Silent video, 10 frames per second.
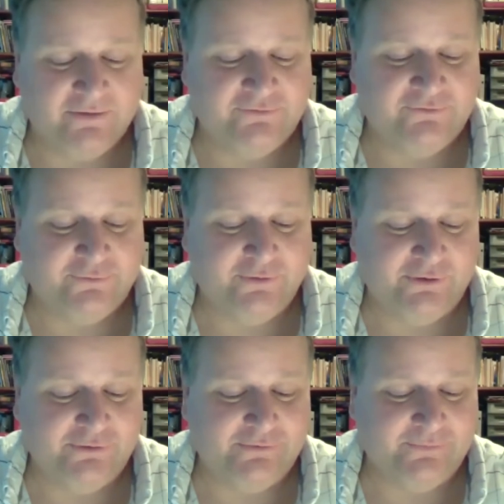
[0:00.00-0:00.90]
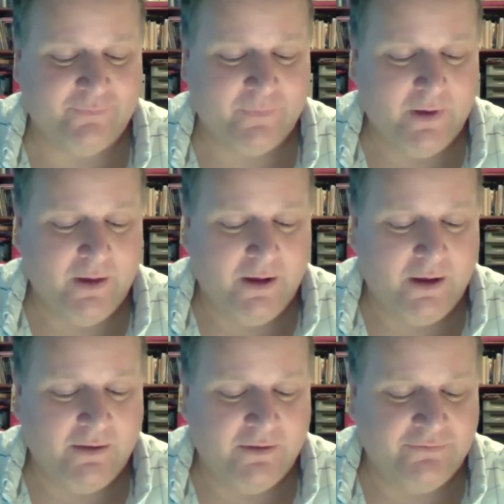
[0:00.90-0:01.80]
true.
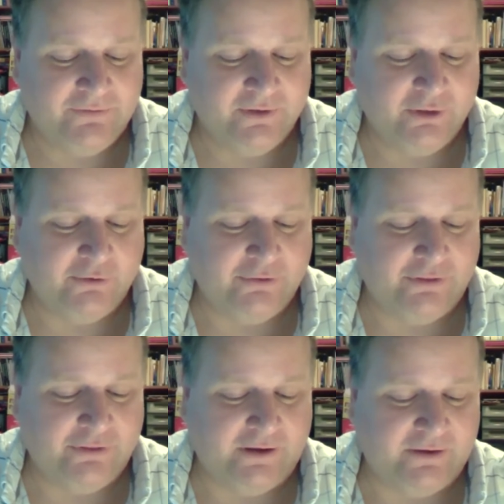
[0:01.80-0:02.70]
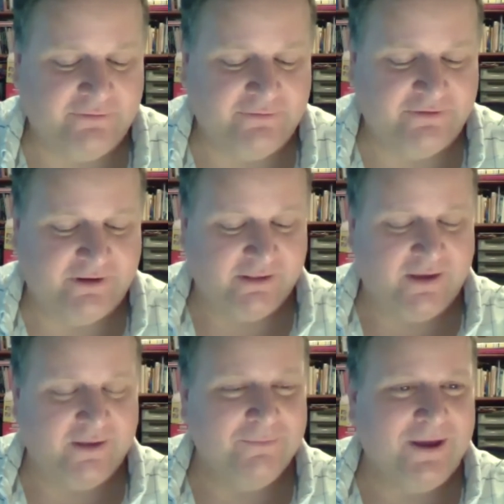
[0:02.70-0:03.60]
It is the little things, isn't it,
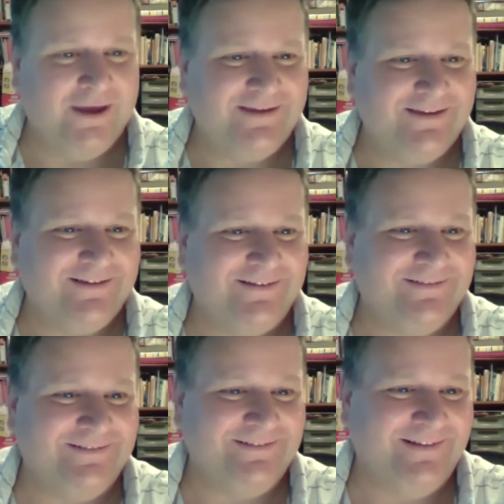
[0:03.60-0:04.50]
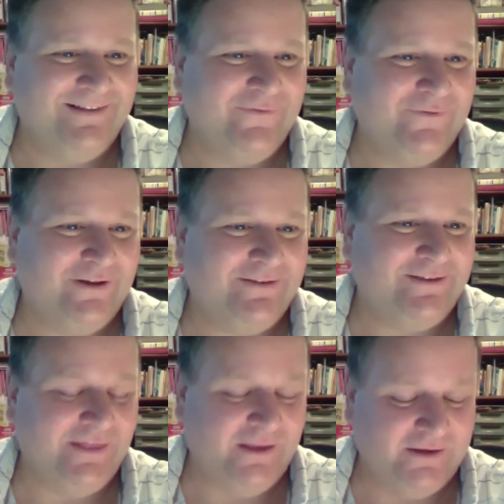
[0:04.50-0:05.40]
that make a difference
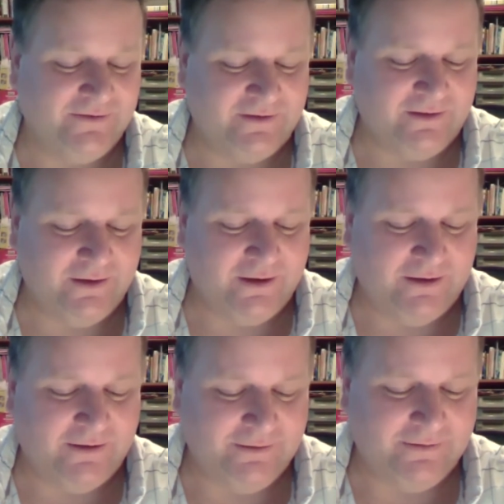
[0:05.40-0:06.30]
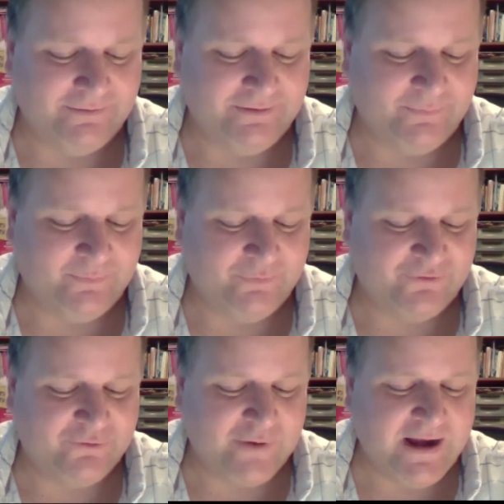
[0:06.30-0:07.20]
in this. The
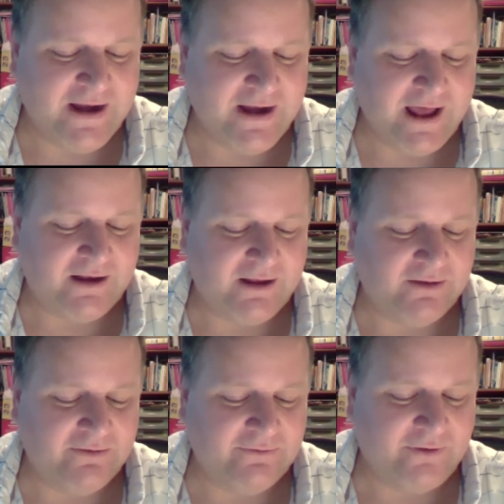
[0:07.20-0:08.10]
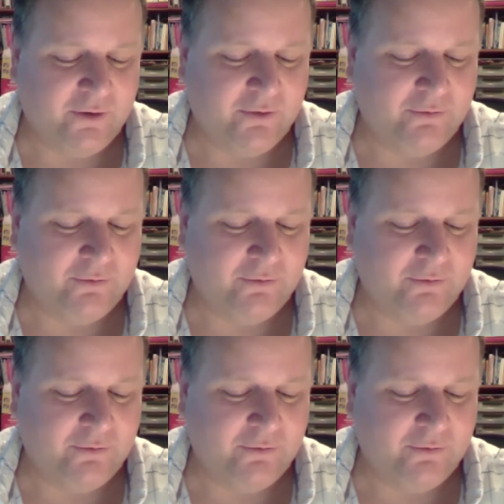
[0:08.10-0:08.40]
screen acting is so